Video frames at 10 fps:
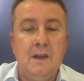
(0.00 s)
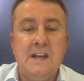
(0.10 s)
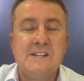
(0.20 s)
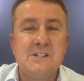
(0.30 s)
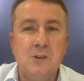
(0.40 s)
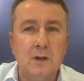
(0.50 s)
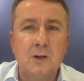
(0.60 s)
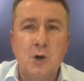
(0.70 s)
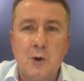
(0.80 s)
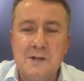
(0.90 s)
It's
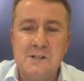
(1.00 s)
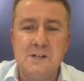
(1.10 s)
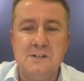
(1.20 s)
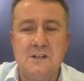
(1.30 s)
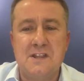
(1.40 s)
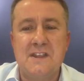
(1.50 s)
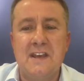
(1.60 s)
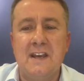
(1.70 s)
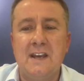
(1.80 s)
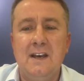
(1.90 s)
not Christian to
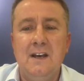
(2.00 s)
think,